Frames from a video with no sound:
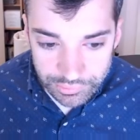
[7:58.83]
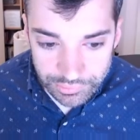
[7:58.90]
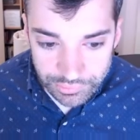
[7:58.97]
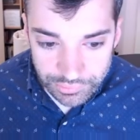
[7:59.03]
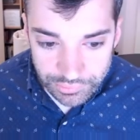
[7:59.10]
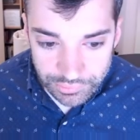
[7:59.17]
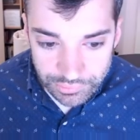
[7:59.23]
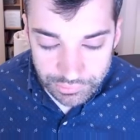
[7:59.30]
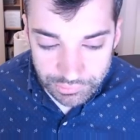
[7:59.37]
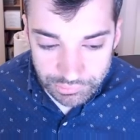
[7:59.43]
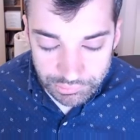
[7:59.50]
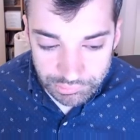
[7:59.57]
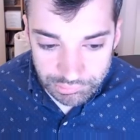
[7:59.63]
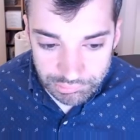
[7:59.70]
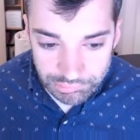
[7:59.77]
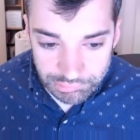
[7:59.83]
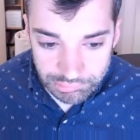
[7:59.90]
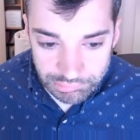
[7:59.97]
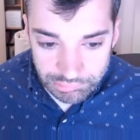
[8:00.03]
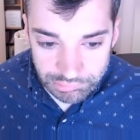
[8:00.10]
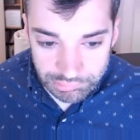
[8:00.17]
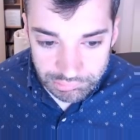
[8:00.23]

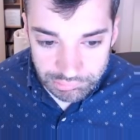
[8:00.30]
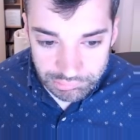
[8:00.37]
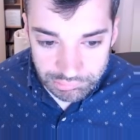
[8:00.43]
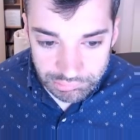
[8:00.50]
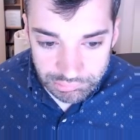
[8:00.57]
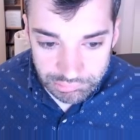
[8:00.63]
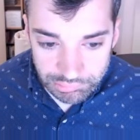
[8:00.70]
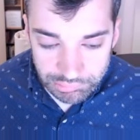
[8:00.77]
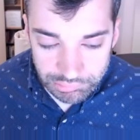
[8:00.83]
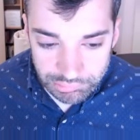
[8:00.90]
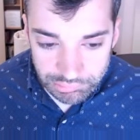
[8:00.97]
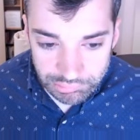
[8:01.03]
Nobody speaks.